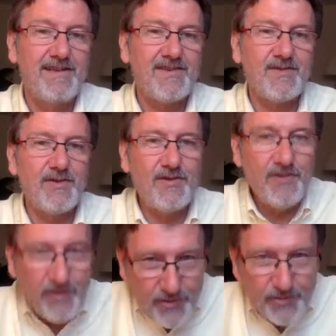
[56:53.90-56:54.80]
So
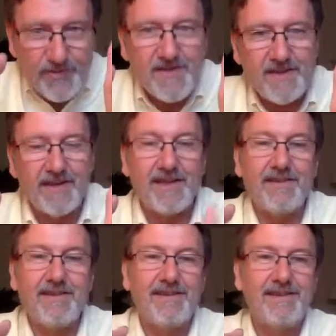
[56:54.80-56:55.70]
you decide.
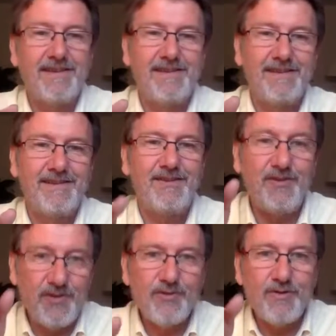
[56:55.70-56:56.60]

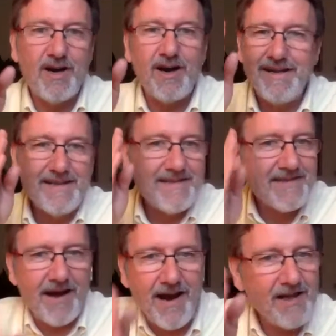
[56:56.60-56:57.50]
You are
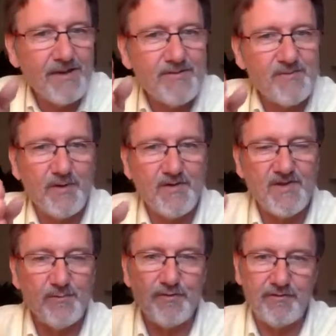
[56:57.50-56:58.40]
entirely
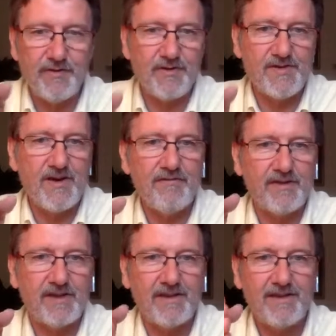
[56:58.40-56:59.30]
responsible for your
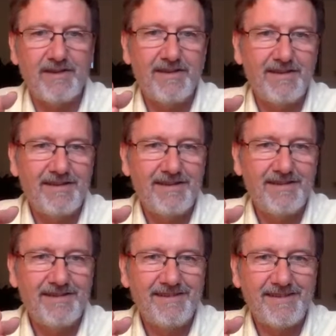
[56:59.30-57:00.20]
suffering.
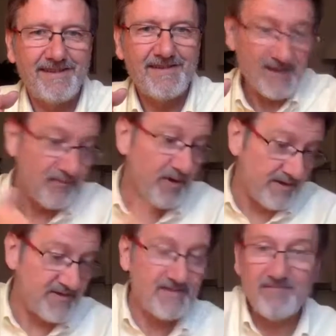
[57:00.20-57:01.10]
Yeah.
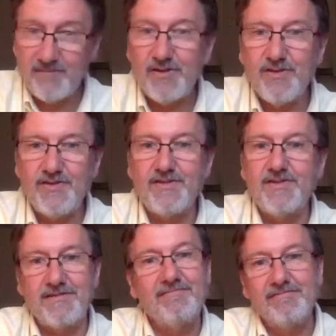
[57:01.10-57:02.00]
Someone is going to
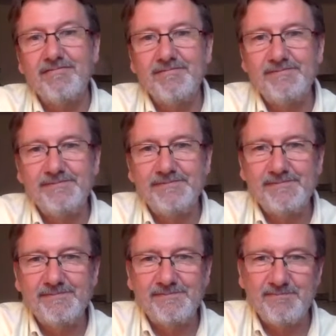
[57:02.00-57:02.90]

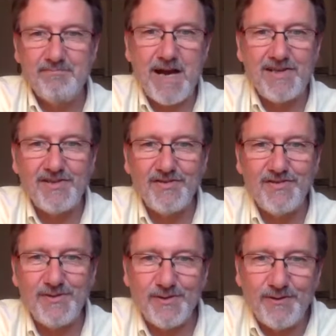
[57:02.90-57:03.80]
bash
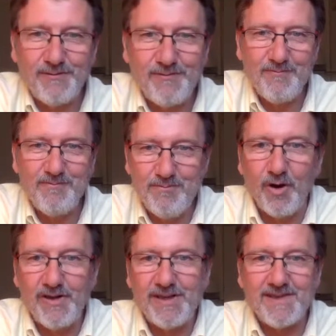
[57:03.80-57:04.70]
into your
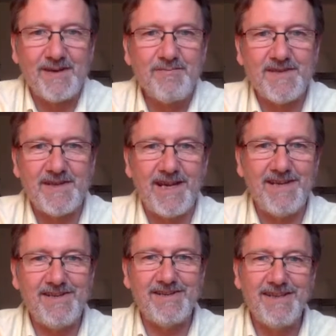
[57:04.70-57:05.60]
body at some
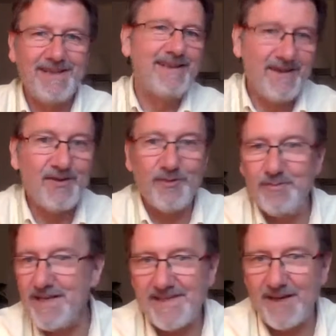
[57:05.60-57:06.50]
stage, and there'll
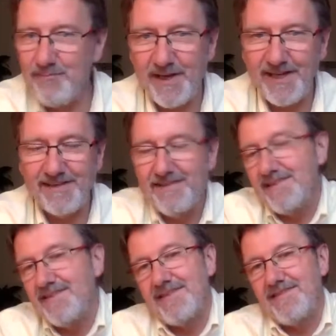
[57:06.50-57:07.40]
be some pain.
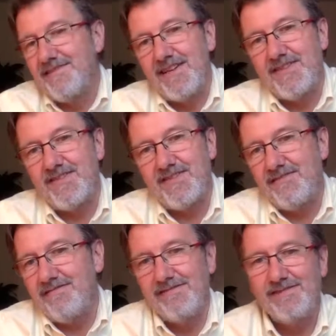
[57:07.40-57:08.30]
That's
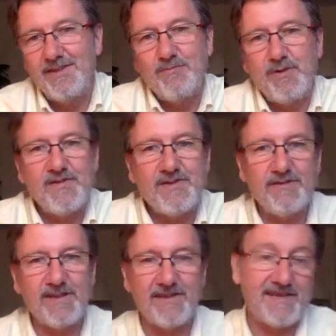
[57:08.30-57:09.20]

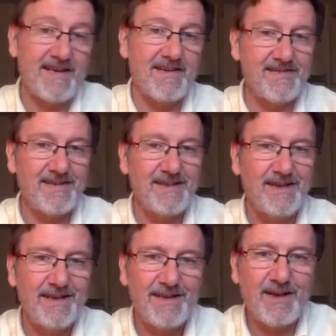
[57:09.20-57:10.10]
compulsory in a sense.
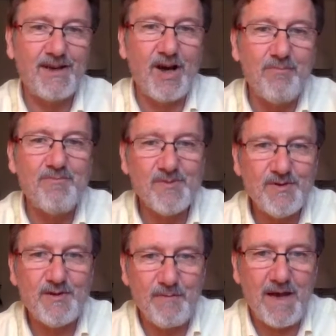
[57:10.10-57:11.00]
That comes
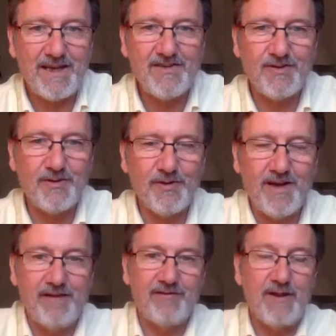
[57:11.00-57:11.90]
with the package called
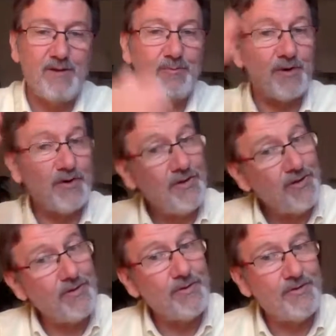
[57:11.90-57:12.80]
life. But
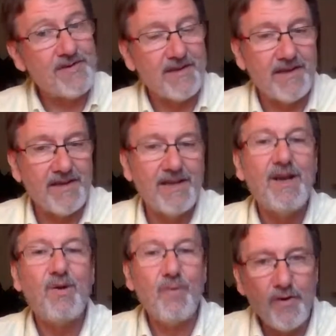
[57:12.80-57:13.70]
you decide
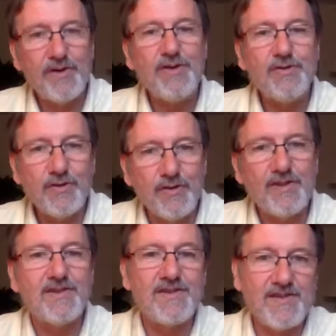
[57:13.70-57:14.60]
whether you're
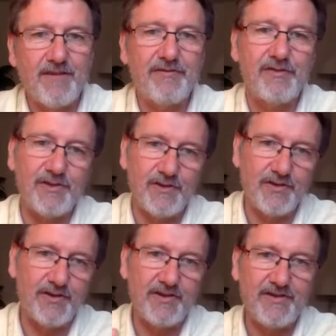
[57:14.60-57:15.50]
going to suffer or
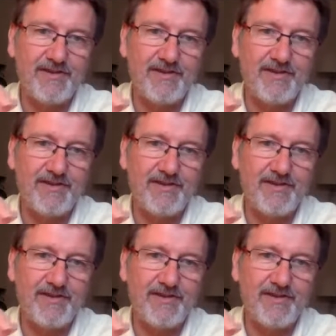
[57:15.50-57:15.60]
not.